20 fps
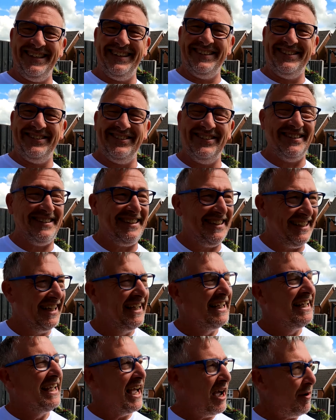So
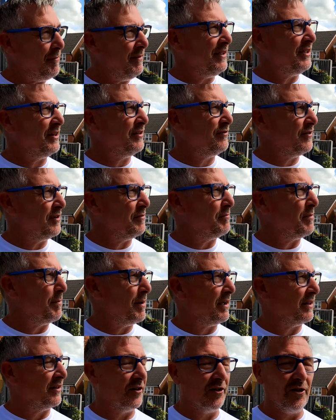how many can I fit in my
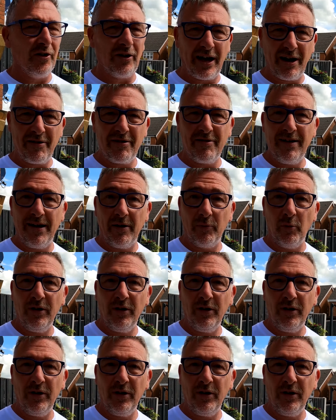bag that I've got to carry around?